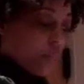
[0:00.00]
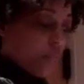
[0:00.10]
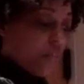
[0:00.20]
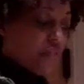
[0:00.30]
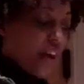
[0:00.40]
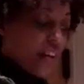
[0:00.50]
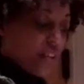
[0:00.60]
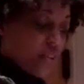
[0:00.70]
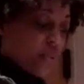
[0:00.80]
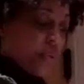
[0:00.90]
We'll fight
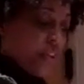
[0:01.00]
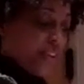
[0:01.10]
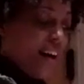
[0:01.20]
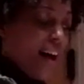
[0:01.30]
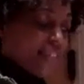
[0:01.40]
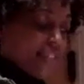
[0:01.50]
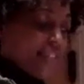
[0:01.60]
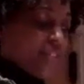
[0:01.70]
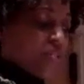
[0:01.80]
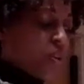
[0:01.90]
you and your
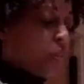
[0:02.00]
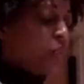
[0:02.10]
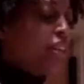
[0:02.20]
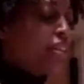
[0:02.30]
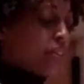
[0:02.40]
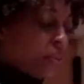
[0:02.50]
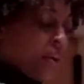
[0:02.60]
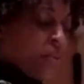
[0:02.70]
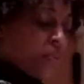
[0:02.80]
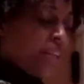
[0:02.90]
cotton. So
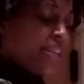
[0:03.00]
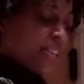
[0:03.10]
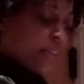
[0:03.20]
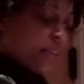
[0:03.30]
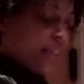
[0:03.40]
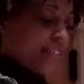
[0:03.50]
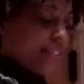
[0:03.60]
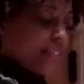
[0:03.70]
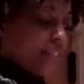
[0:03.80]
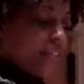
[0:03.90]
redo.
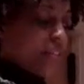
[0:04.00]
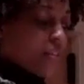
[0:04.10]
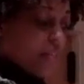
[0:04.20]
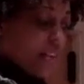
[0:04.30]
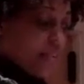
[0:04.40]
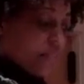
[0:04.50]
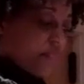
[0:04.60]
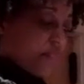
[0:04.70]
3.